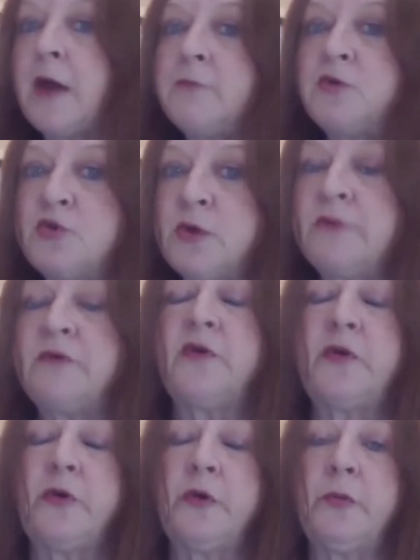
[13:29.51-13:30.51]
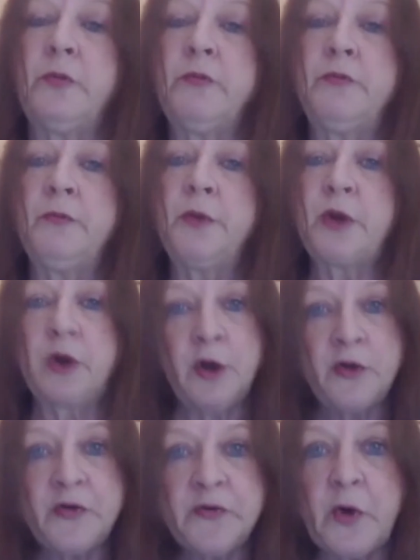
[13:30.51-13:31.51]
because I'm driven to,
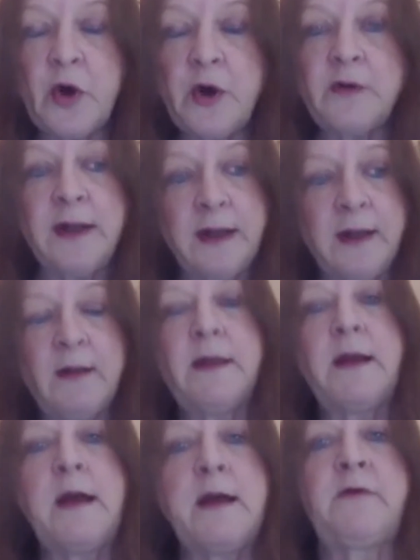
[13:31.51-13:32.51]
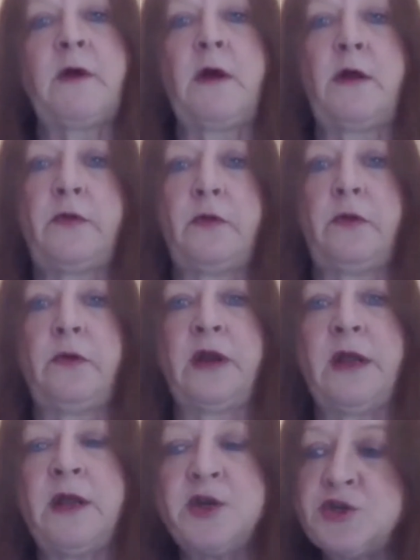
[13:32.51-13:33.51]
because of all the hell that I've gone
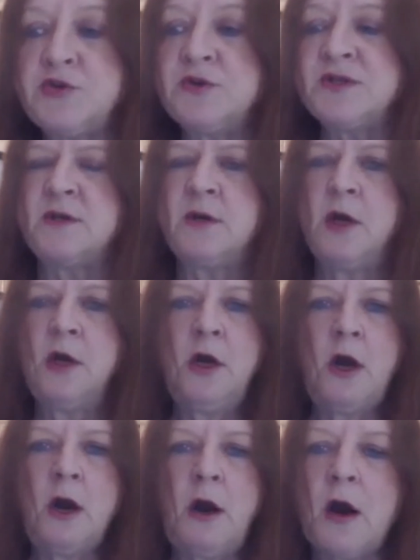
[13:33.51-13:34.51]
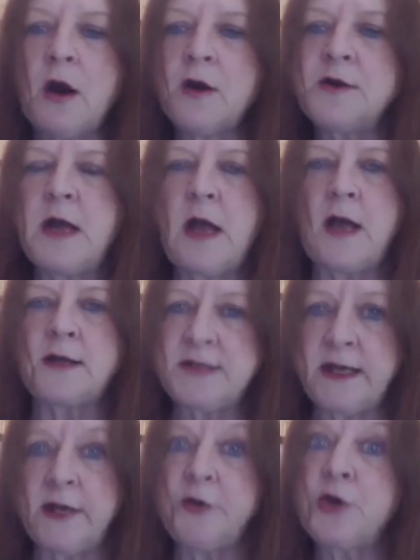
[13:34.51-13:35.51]
through and issues and hard
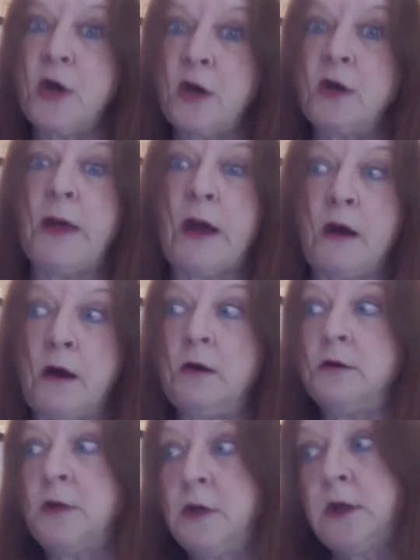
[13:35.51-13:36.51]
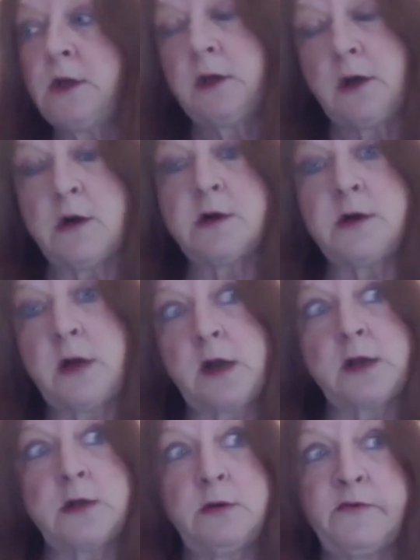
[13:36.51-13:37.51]
knocks. Yeah, you talk about
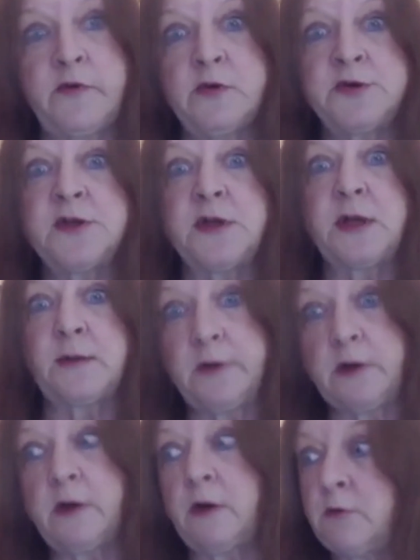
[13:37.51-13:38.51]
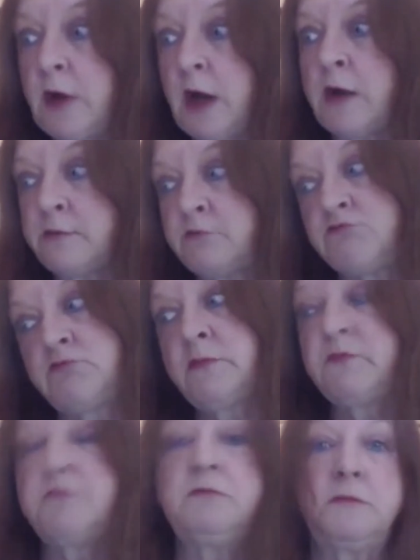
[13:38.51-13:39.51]
hard knock university, you know,
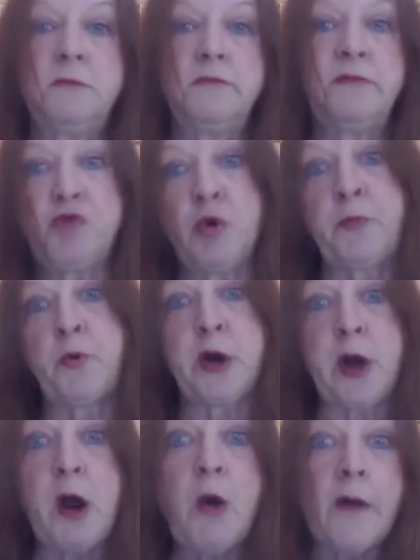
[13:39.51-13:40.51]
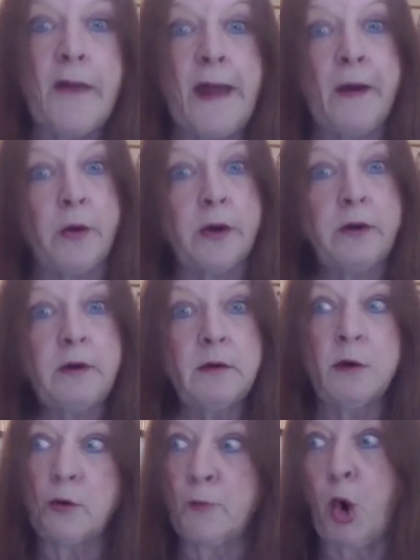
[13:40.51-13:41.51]
I four point oh on that
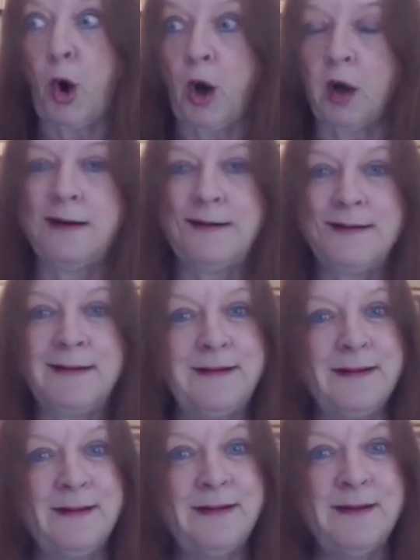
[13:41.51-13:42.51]
one or more.